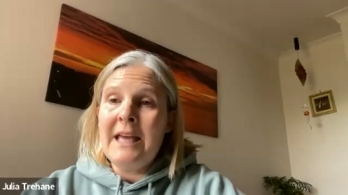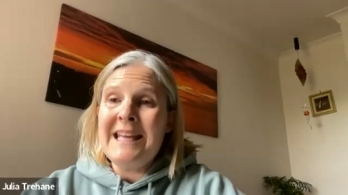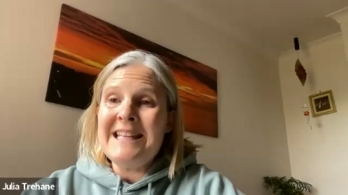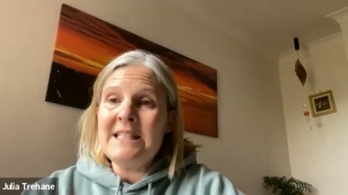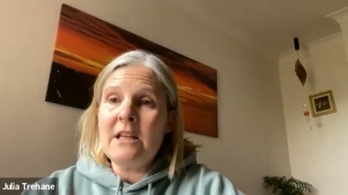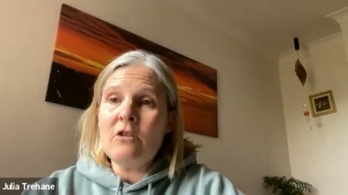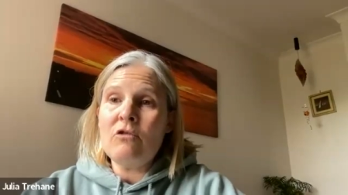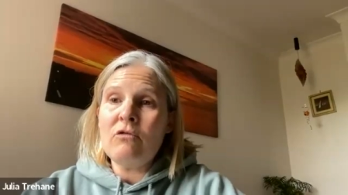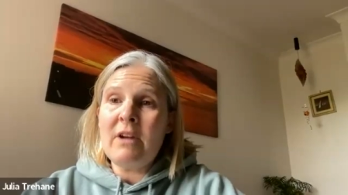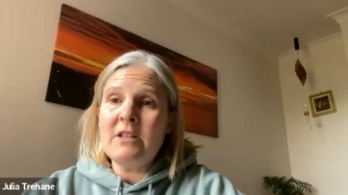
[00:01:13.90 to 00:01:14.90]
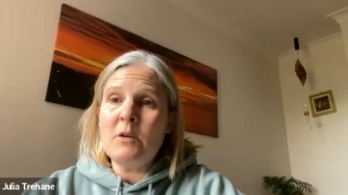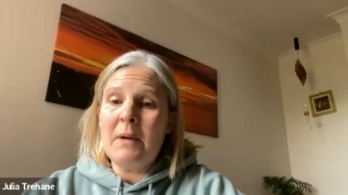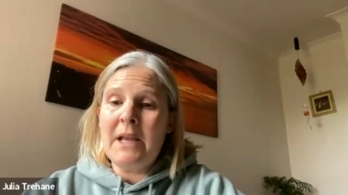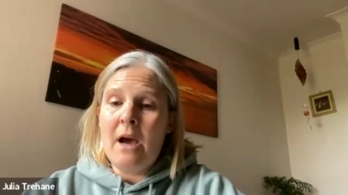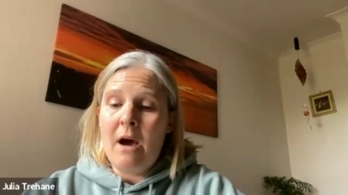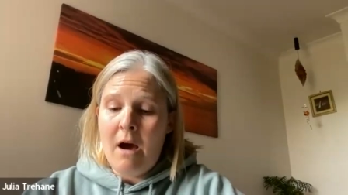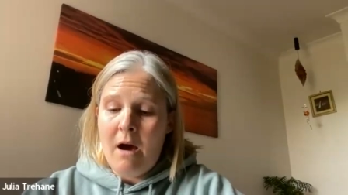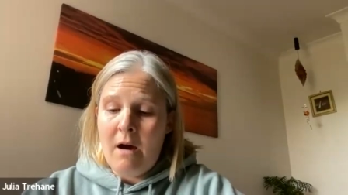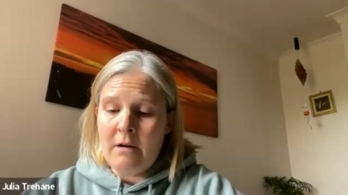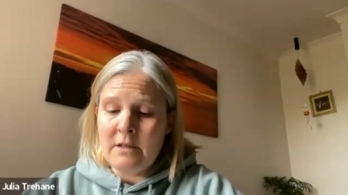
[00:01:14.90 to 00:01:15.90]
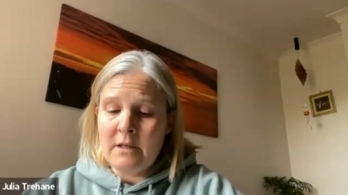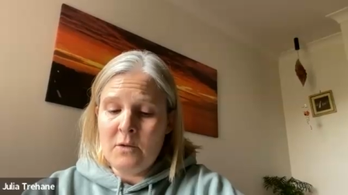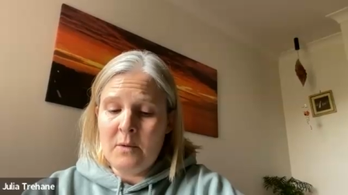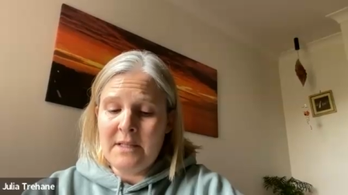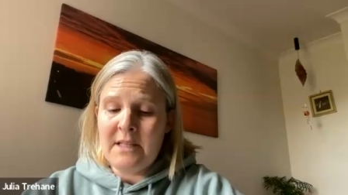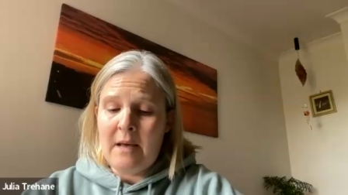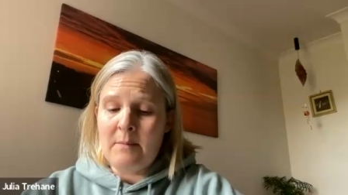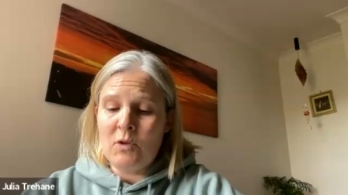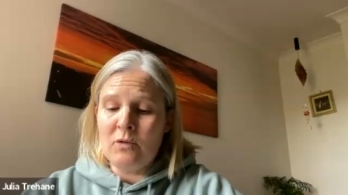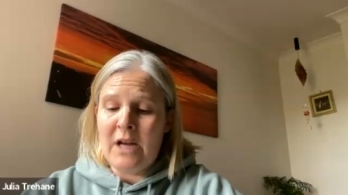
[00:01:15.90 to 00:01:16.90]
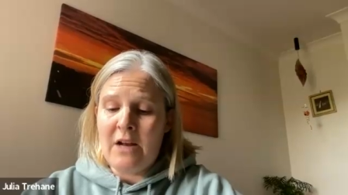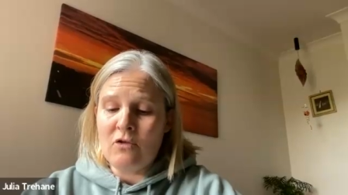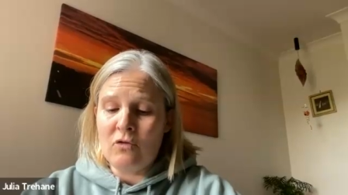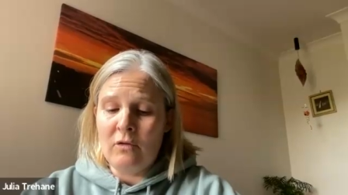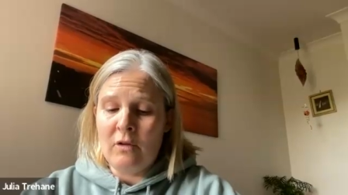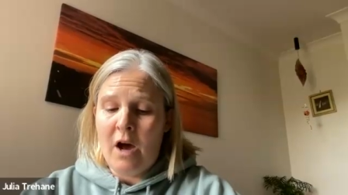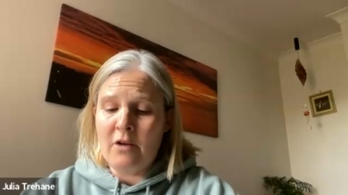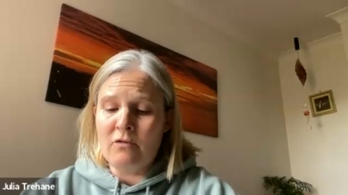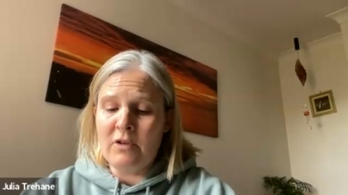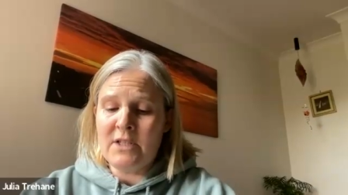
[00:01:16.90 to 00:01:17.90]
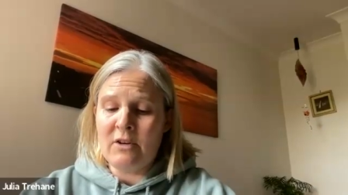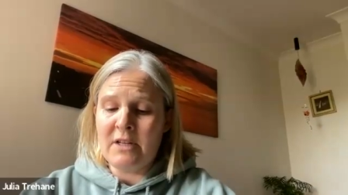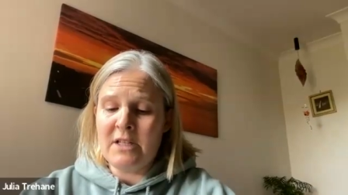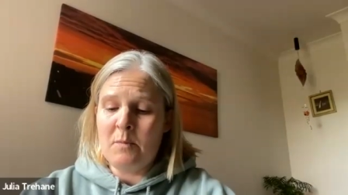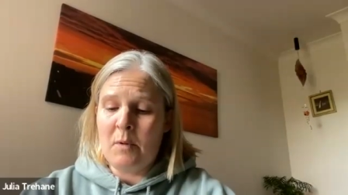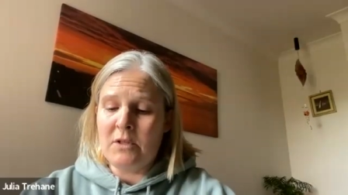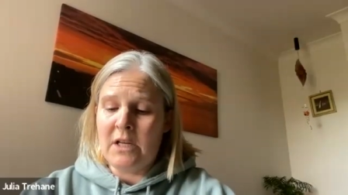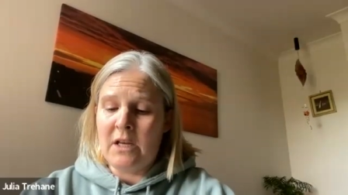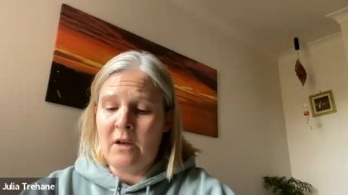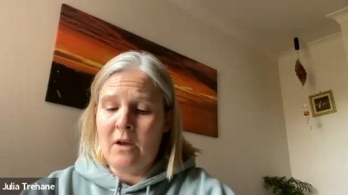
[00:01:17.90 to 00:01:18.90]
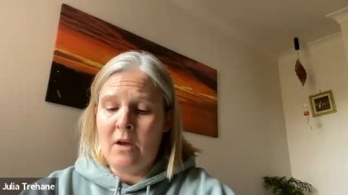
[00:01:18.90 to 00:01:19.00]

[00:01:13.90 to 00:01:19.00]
It's incredibly hard to accept your natural, unrestricted body